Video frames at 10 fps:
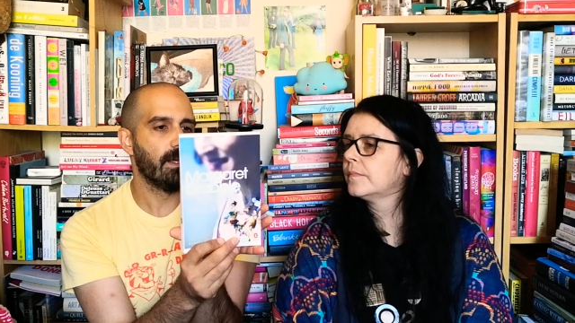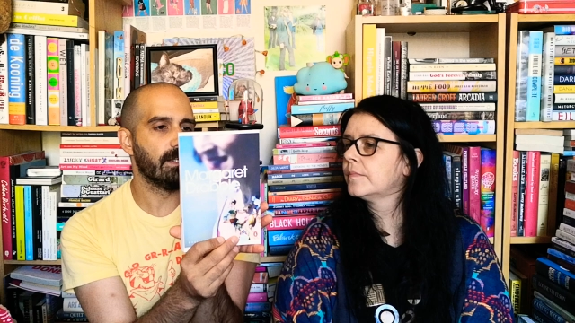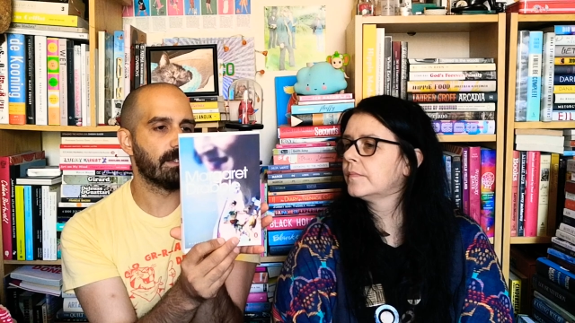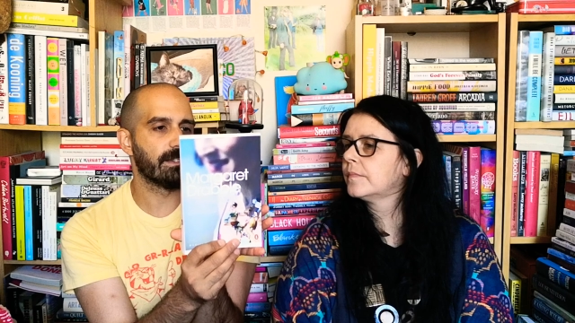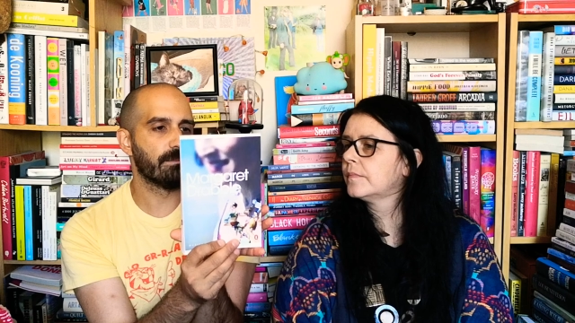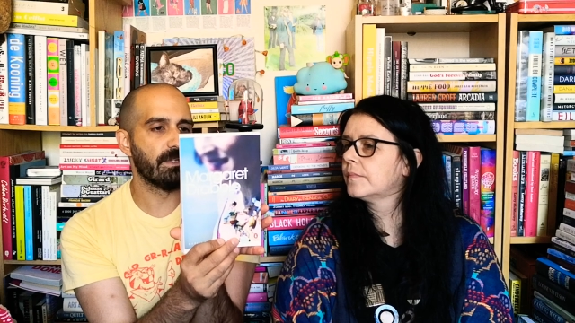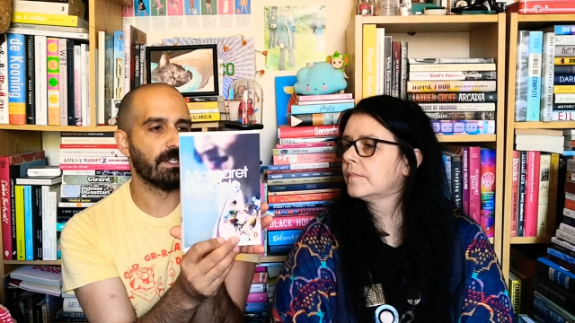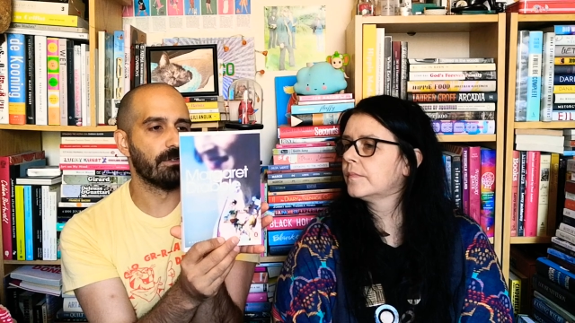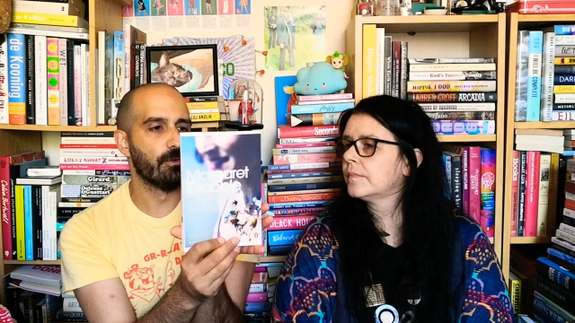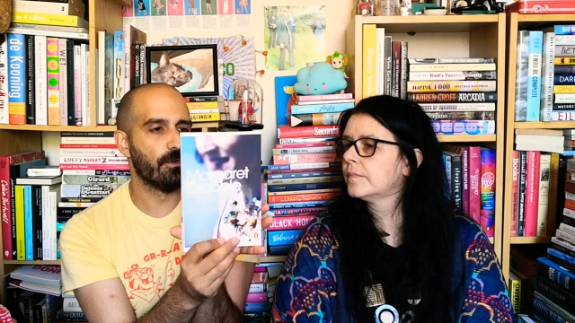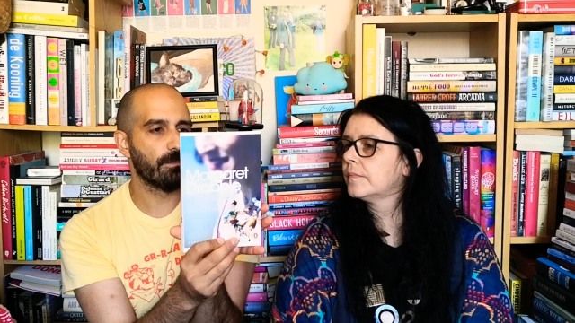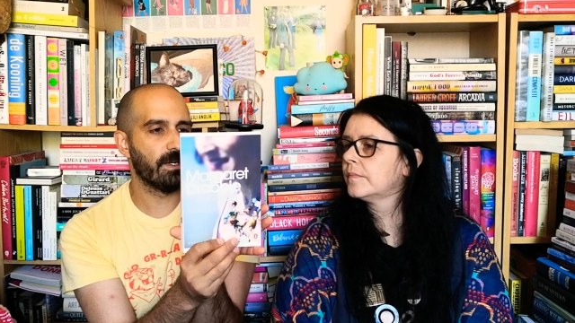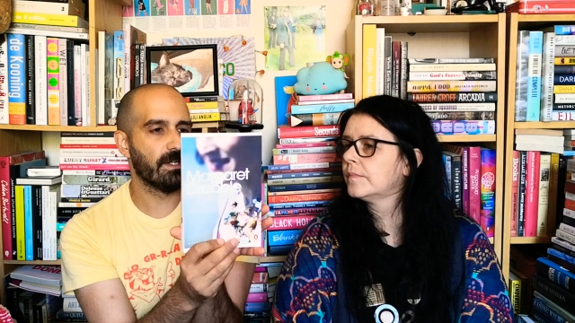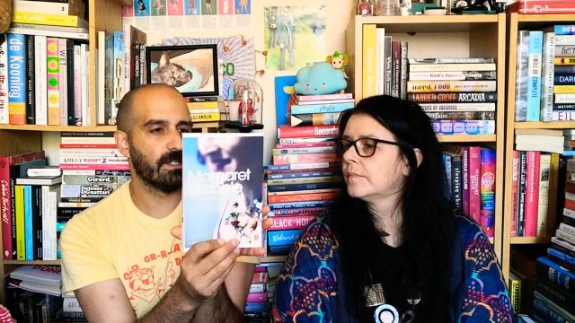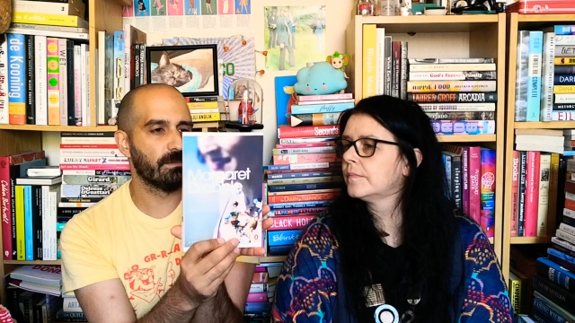Speaker 1: it says has been ignored
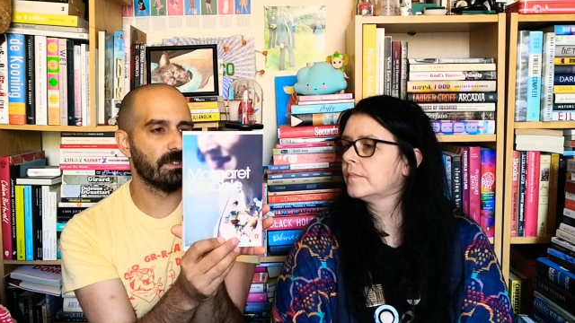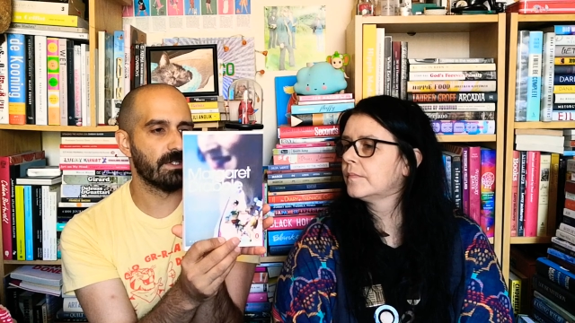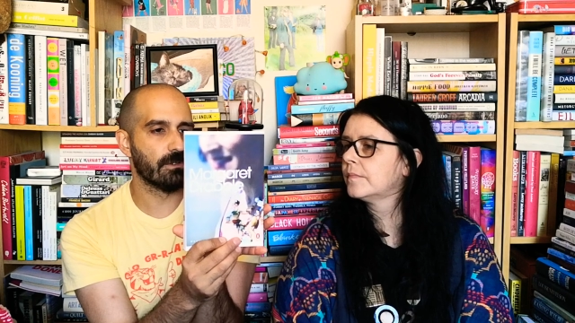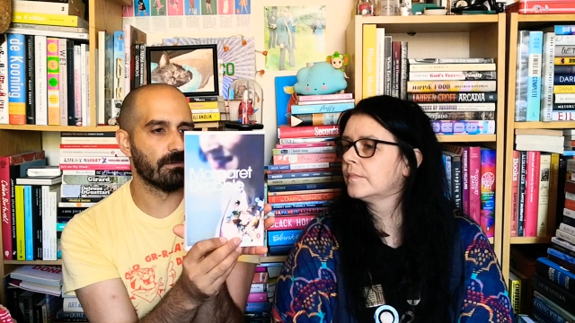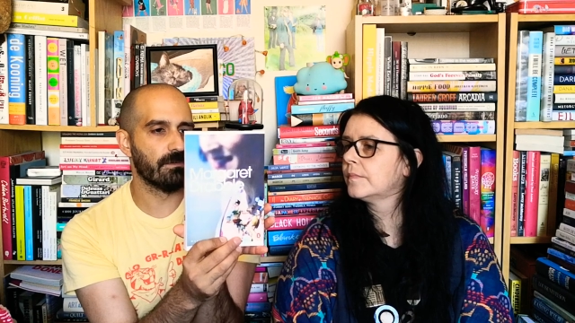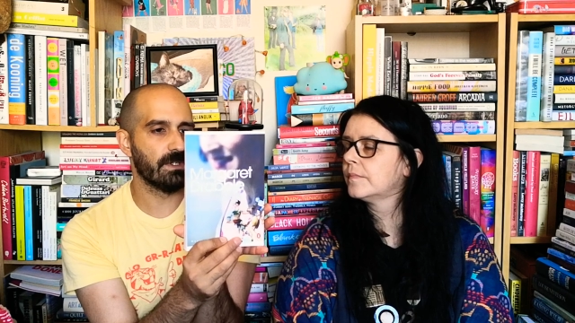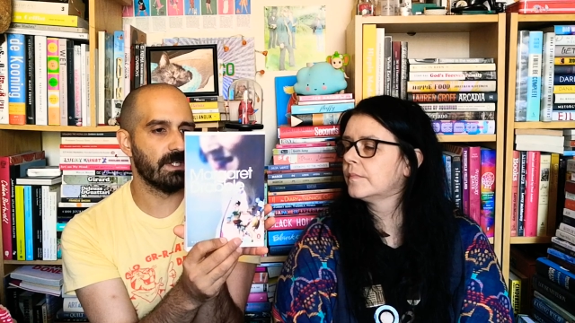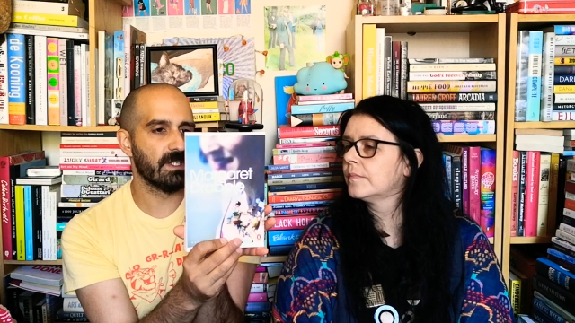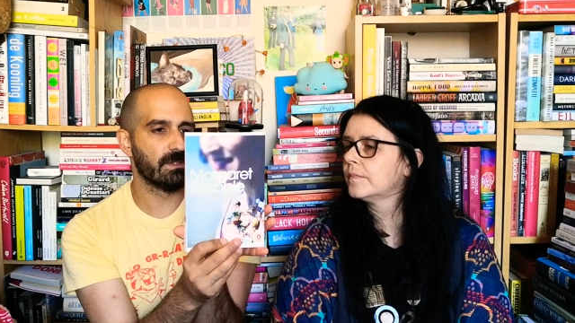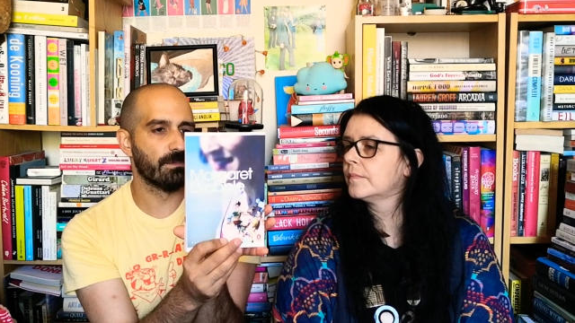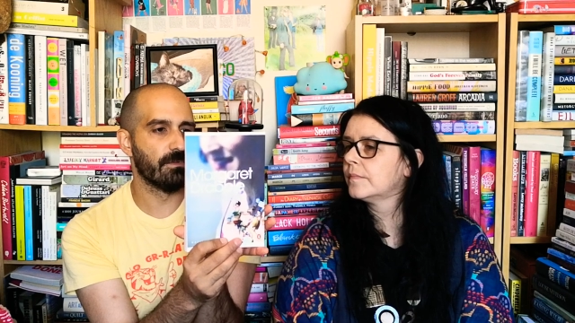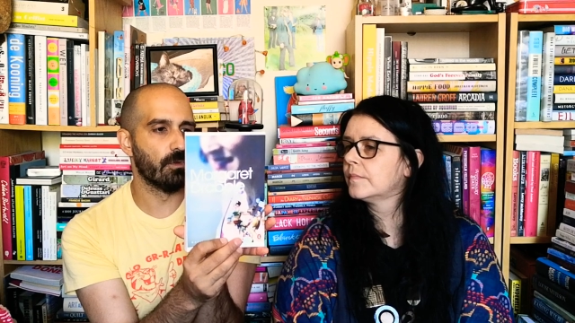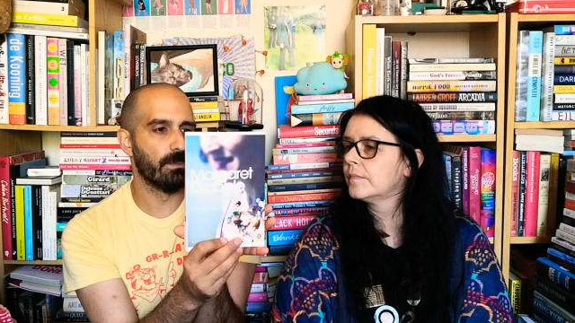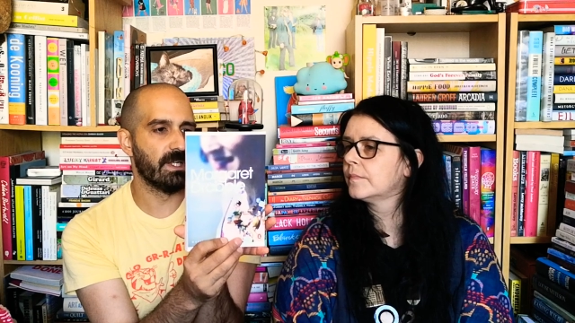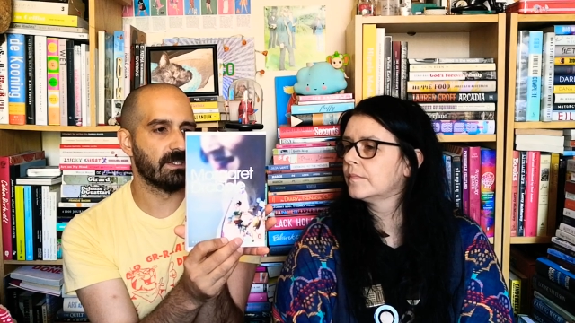by her husband and children for years
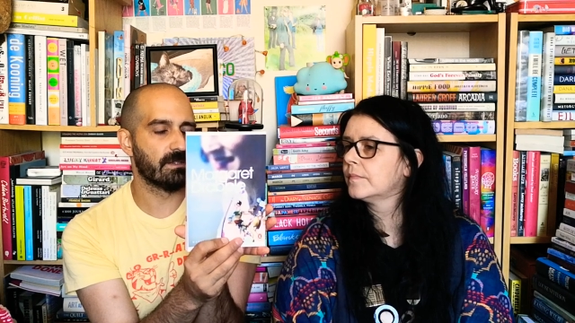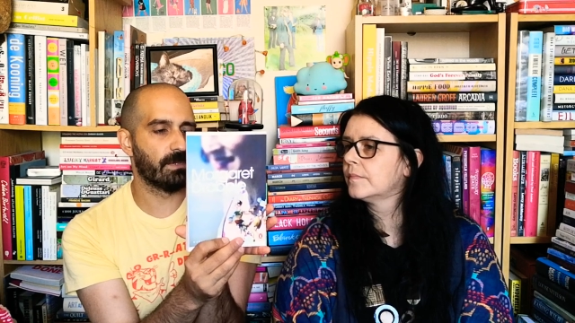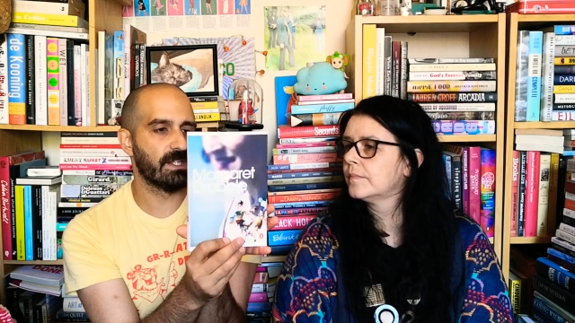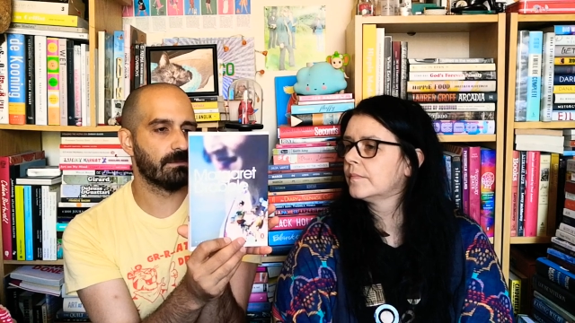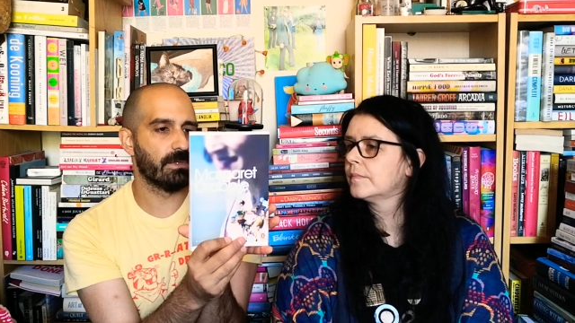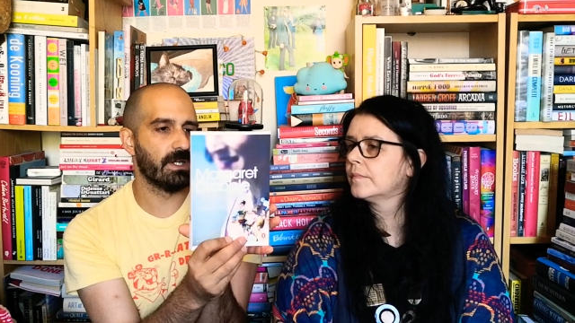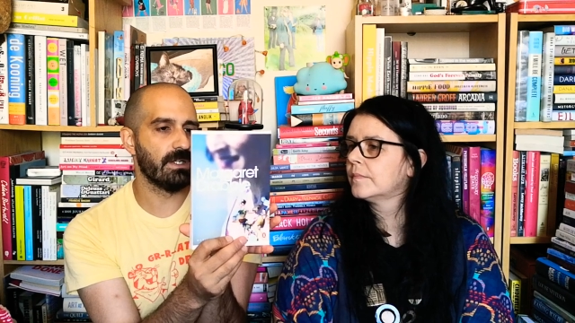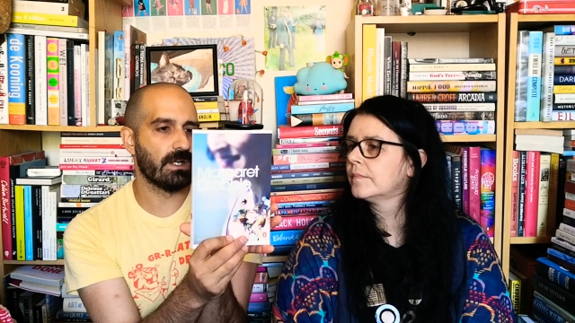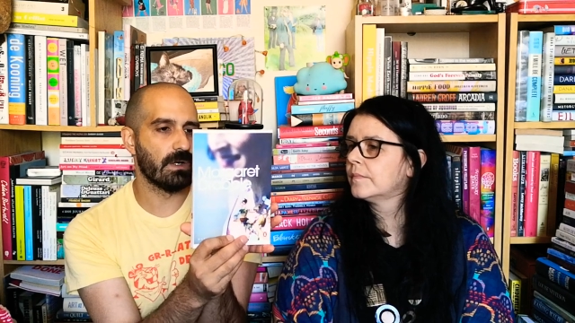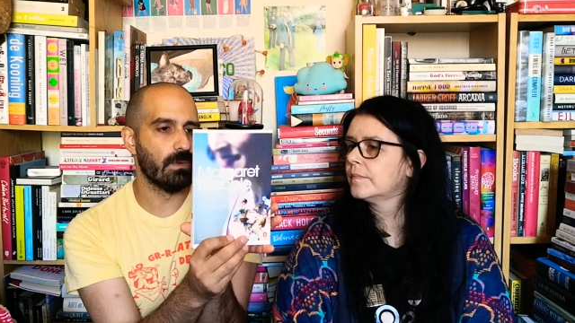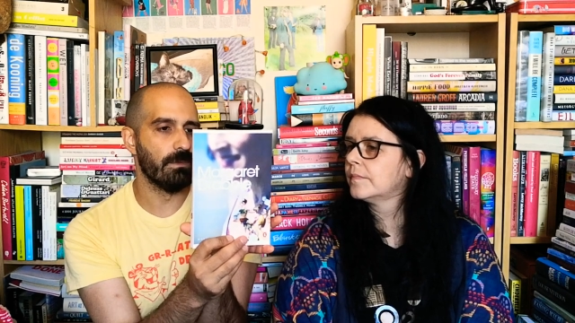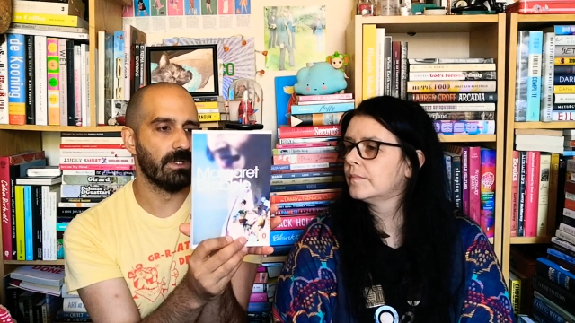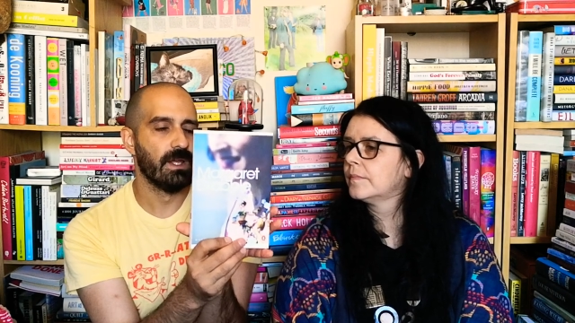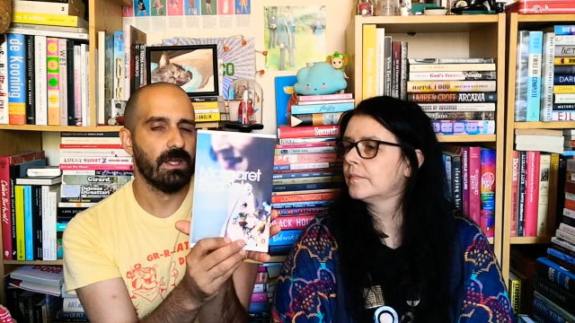before being displaced by a younger woman.